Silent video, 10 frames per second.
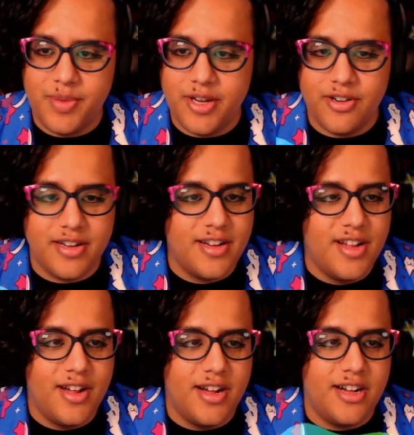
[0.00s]
appearing,
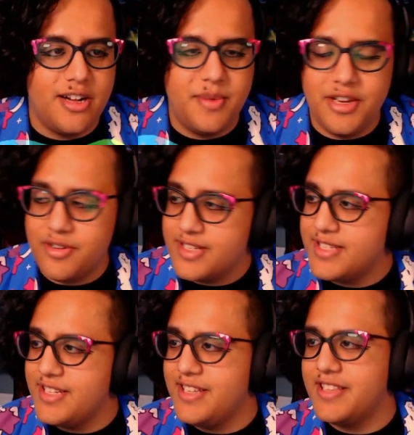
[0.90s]
and you can
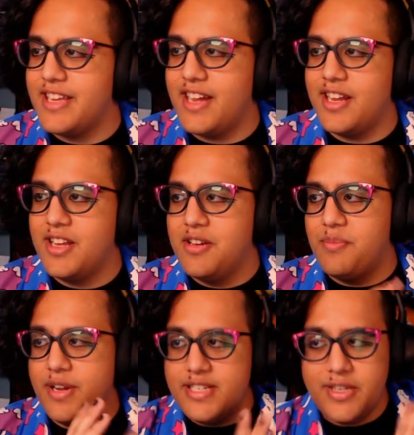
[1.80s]
see that
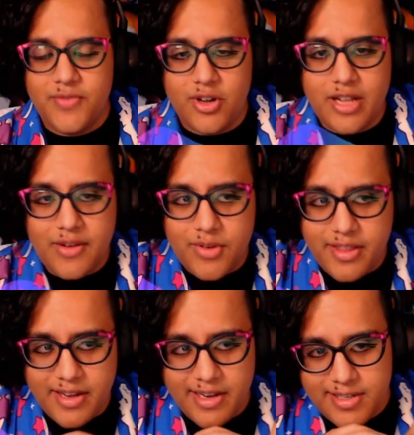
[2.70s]
by default
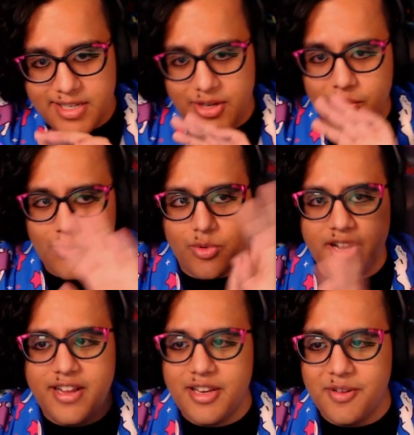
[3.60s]
everything is in
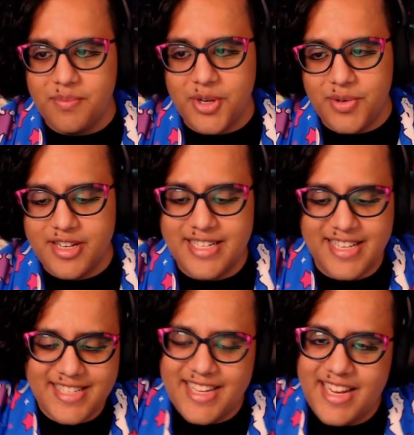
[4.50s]
random mode, because
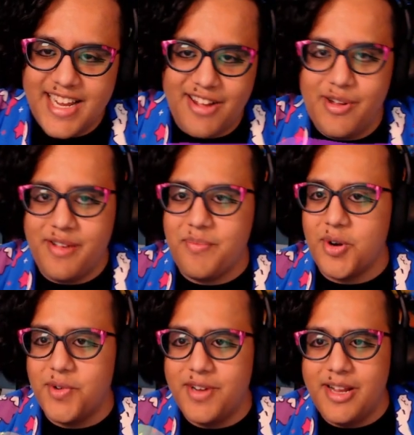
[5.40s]
that's kind of how I
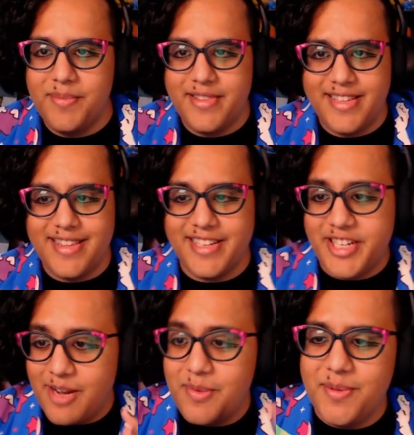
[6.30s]
programmed the
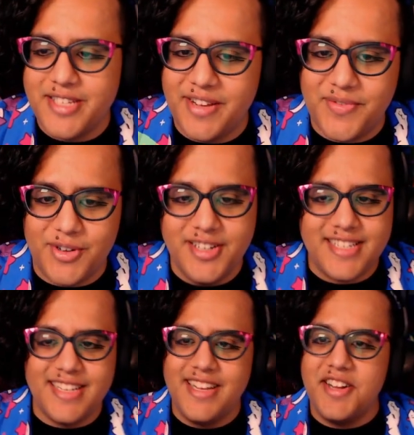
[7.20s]
chat bubbles at
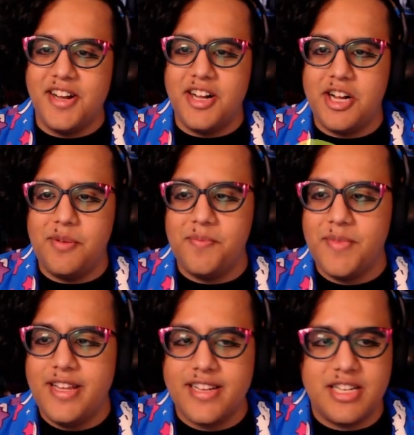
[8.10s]
first,
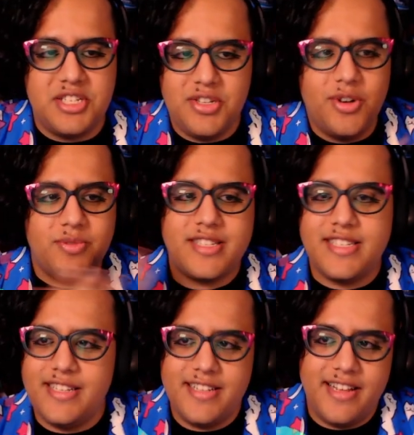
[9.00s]
because you don't
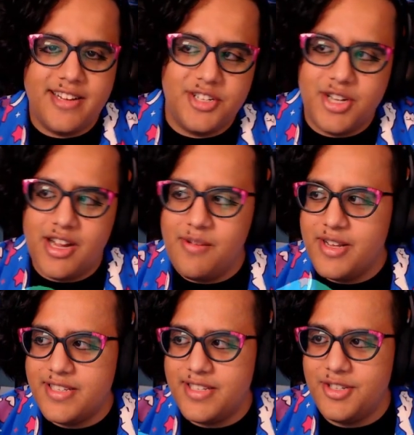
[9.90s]
see like a chat
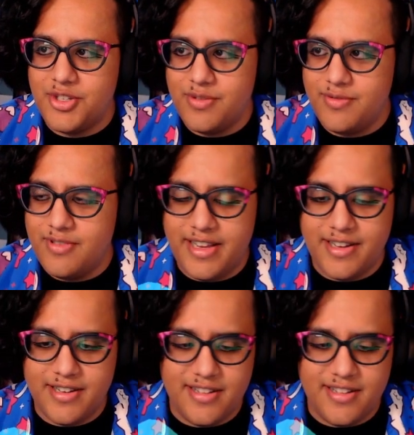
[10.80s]
message like